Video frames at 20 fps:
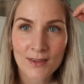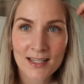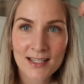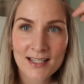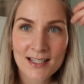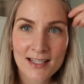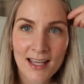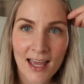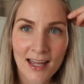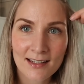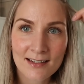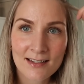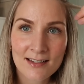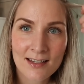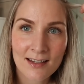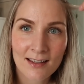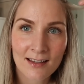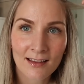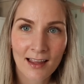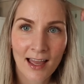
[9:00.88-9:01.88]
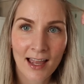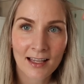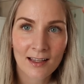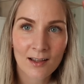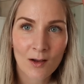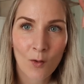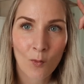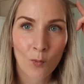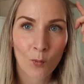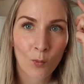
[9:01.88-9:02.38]
these tend to
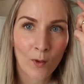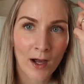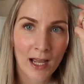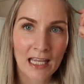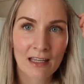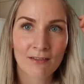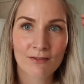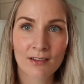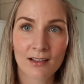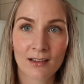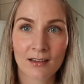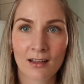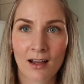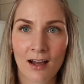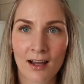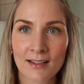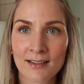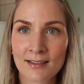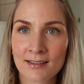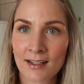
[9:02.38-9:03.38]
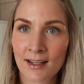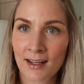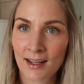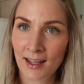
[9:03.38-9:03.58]
like wave a lot